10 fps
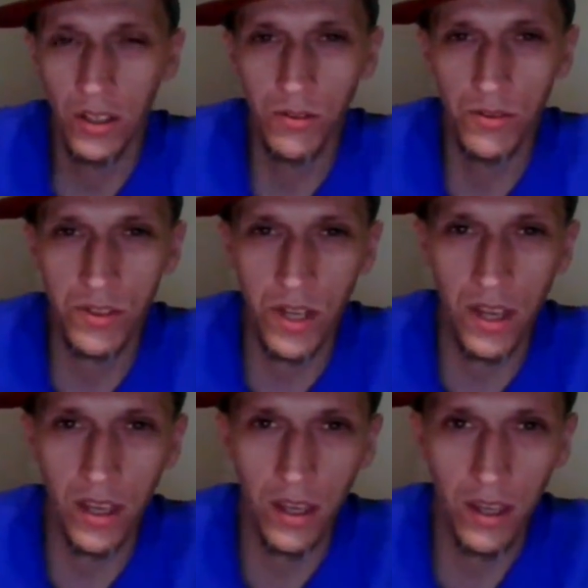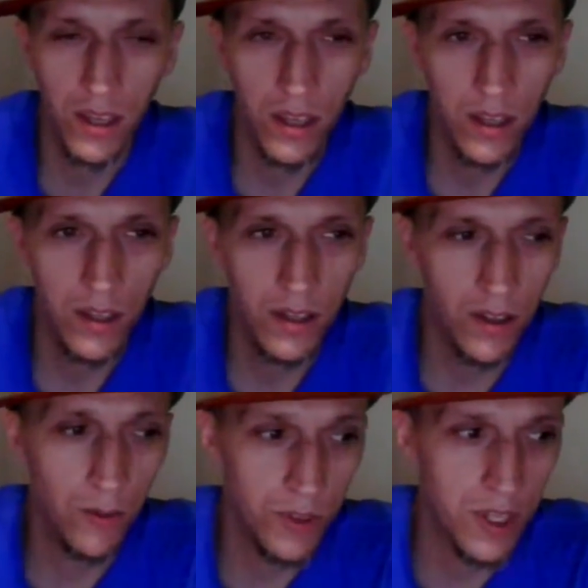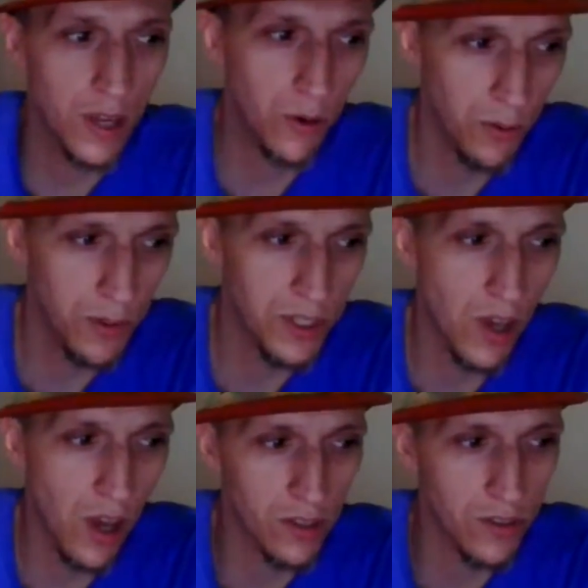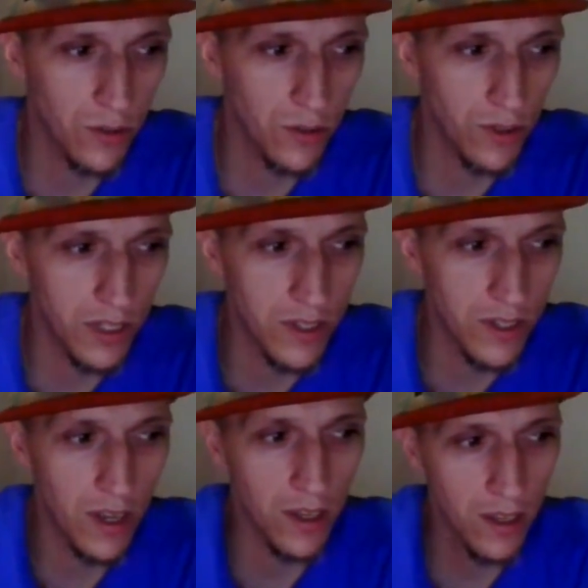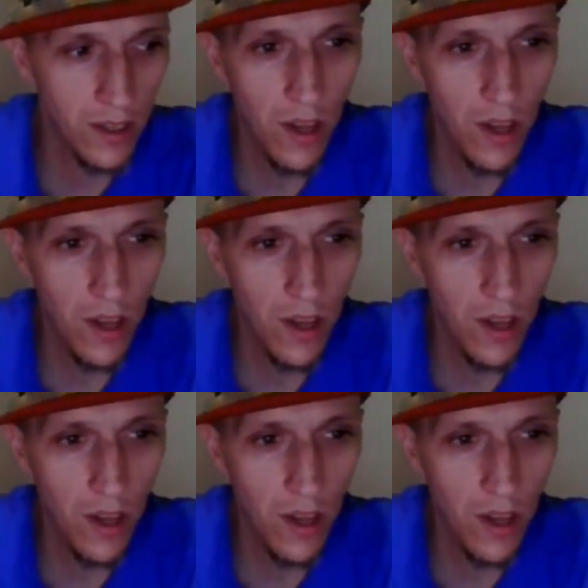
He would say, we say, who are we talking to? And they say,